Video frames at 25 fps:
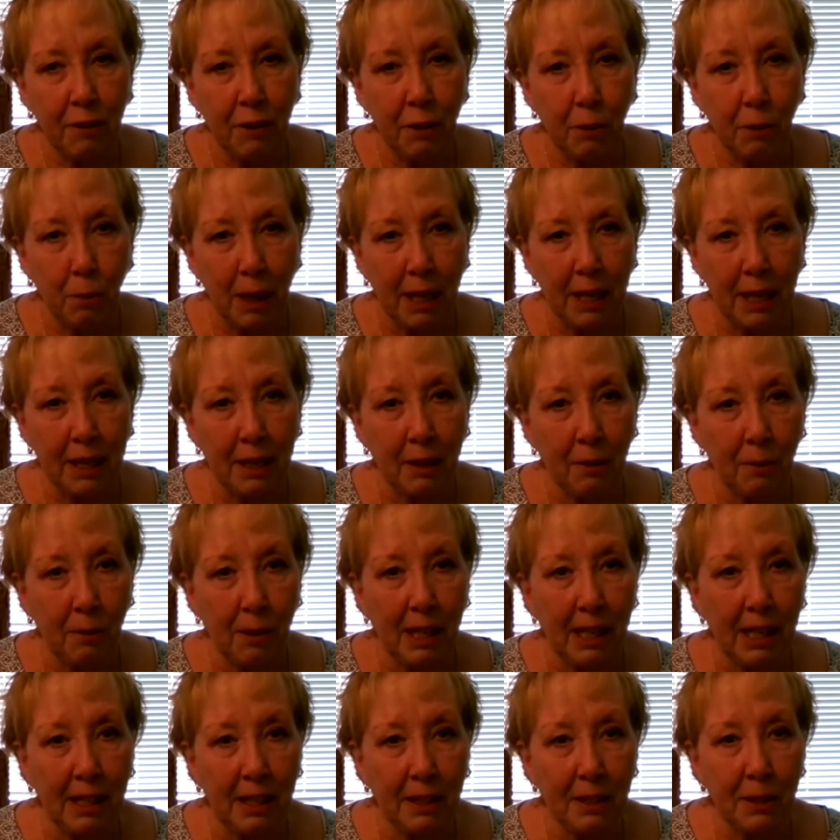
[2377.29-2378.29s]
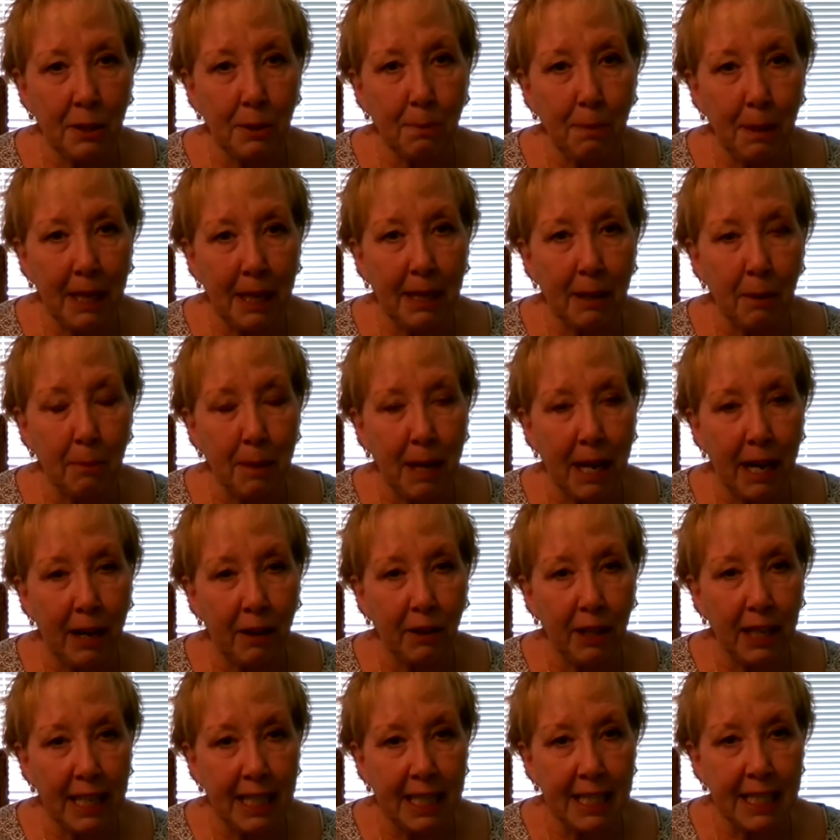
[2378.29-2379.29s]
the way that we speak about
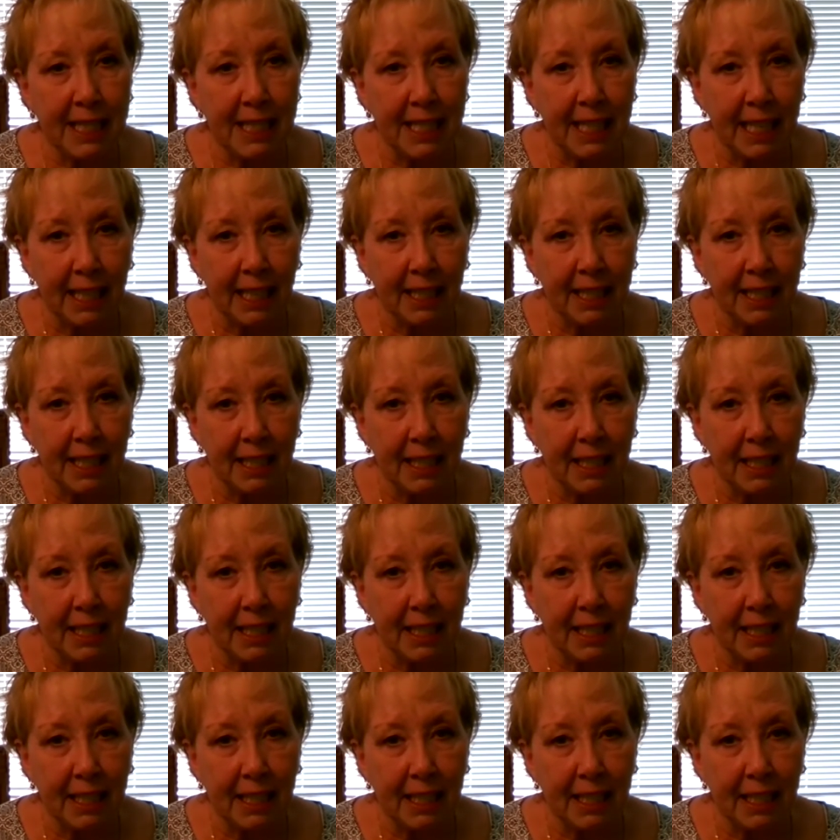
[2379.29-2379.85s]
instinct